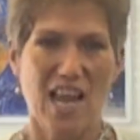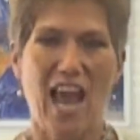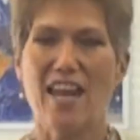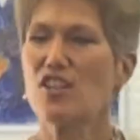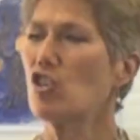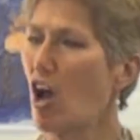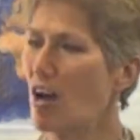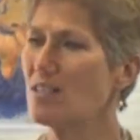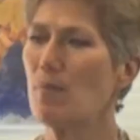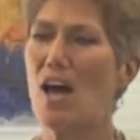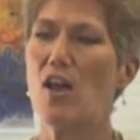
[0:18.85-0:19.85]
And it
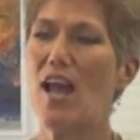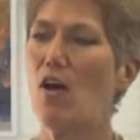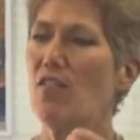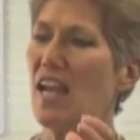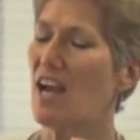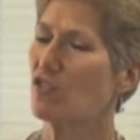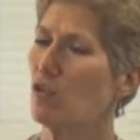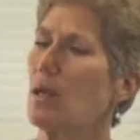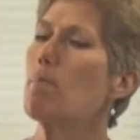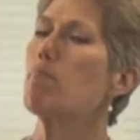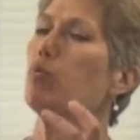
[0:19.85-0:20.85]
talks about how they
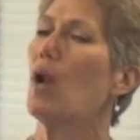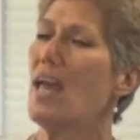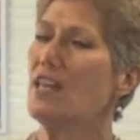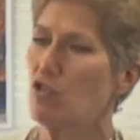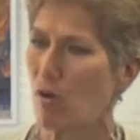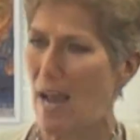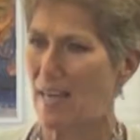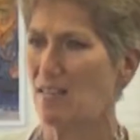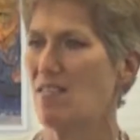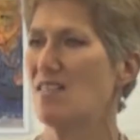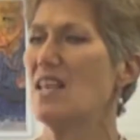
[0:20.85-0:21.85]
actually bred
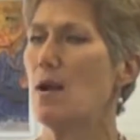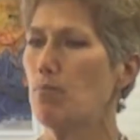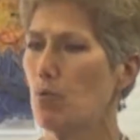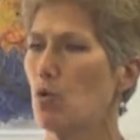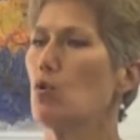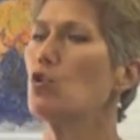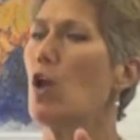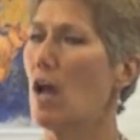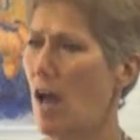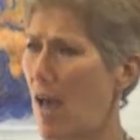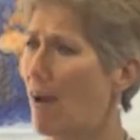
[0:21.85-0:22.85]
dragons, and the emperor would
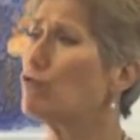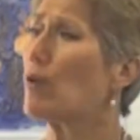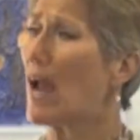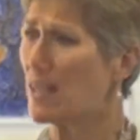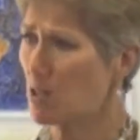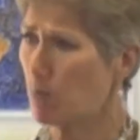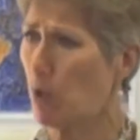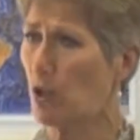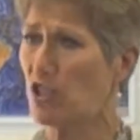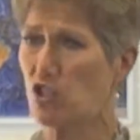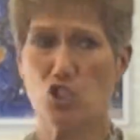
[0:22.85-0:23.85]
have dragons
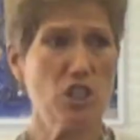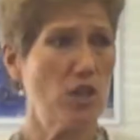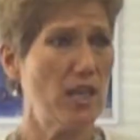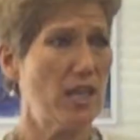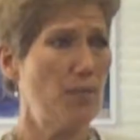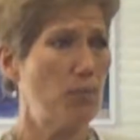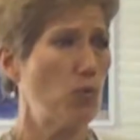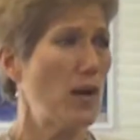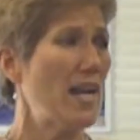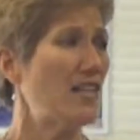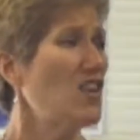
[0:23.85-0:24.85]
pull his chariot in
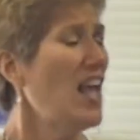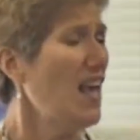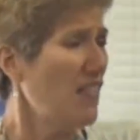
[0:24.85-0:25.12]
parades.